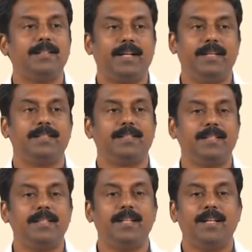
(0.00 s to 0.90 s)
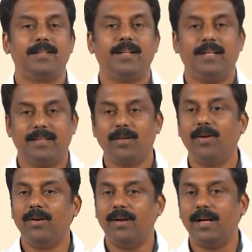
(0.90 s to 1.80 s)
right.
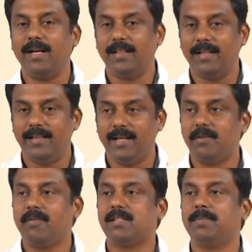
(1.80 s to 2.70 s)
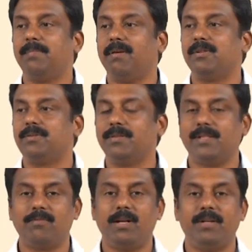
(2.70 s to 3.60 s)
So, the advancement power
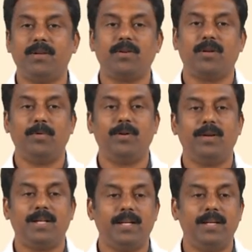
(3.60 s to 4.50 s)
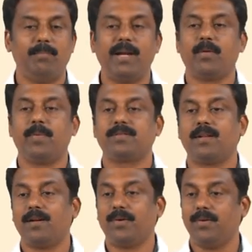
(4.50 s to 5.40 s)
sources what we talked about uh, in the
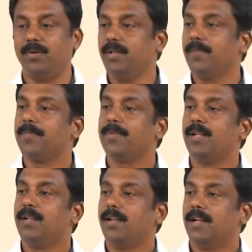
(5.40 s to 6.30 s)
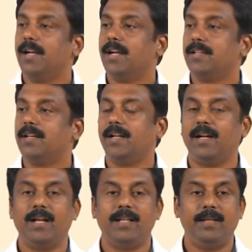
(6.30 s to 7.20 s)
microprocessor controlled
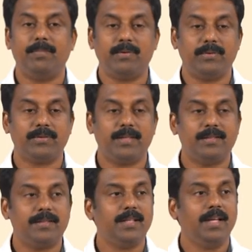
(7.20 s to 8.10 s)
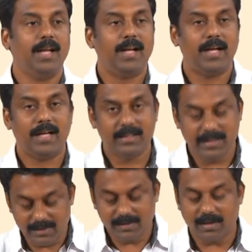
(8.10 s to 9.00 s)
uh, the power sources and
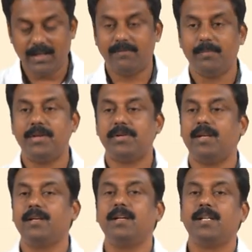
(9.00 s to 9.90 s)
these are the information